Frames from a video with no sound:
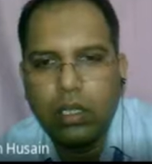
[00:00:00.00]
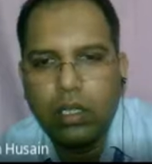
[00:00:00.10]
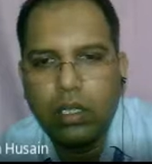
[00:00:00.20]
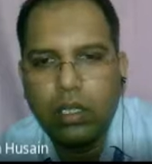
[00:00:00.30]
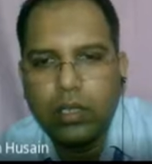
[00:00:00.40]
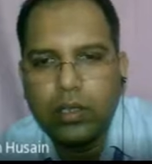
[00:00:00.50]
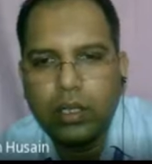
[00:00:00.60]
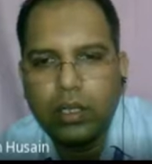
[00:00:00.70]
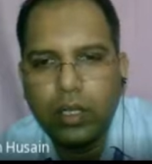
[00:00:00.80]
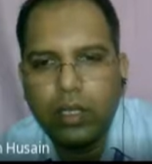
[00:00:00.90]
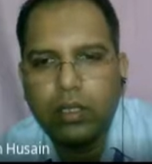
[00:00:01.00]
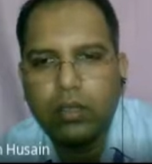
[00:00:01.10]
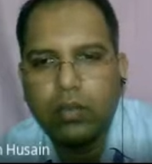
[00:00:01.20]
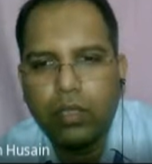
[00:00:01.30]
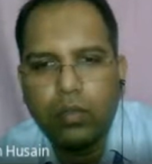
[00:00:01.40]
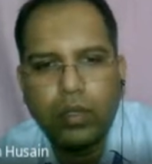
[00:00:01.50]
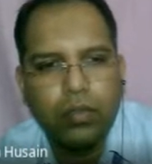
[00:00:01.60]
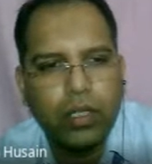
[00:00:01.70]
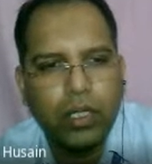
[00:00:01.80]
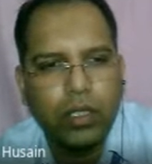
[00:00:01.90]
is a rare form of
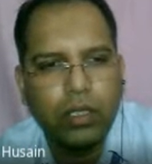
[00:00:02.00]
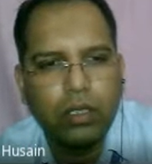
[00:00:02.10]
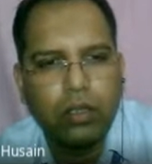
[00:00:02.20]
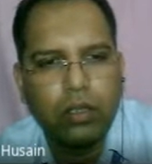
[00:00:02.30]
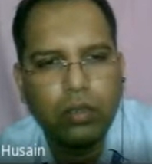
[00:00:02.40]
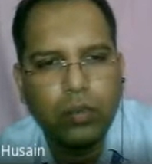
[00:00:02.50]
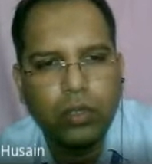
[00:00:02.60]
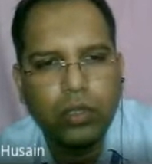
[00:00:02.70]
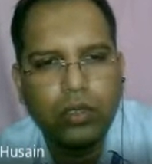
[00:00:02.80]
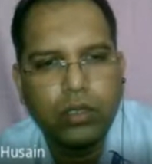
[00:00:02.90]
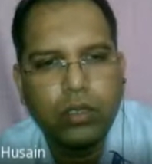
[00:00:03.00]
Tinea corporis